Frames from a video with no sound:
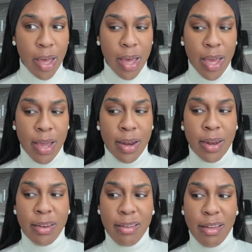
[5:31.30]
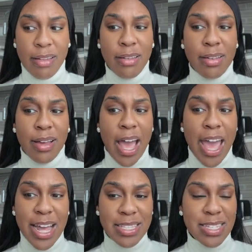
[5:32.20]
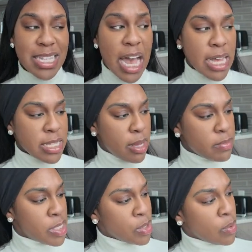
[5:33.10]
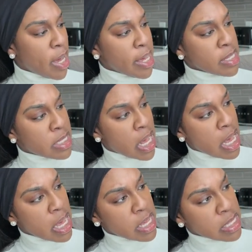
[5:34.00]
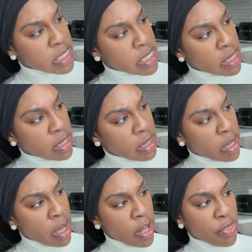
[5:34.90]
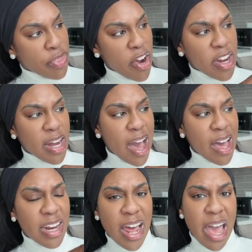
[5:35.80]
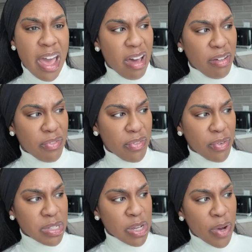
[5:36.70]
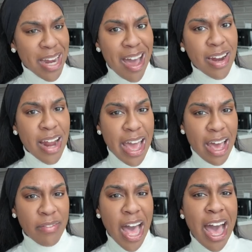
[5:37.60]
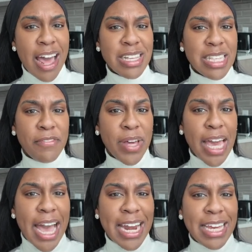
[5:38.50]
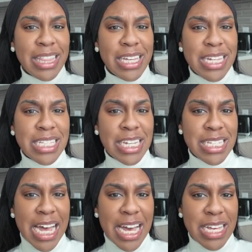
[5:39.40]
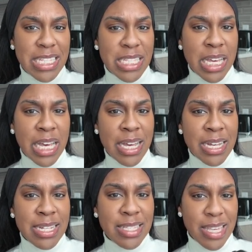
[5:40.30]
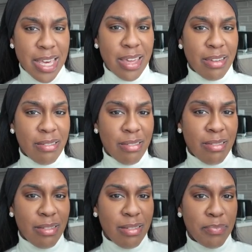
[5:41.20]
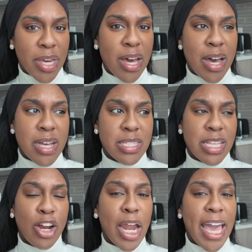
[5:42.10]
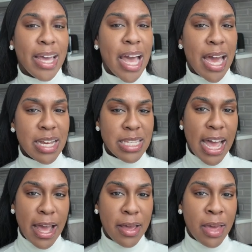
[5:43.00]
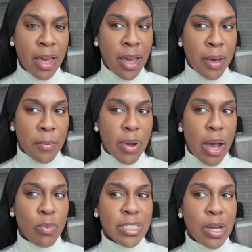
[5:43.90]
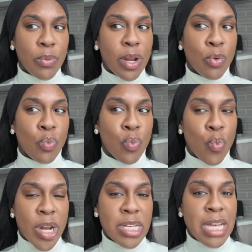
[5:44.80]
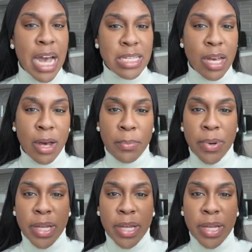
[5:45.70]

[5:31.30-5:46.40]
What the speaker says: And I had to size up to a size 39.5. So a 9.5. I honestly feel like I need these in a size 10 because they're like kind of tight, but I wish I would have went a size up.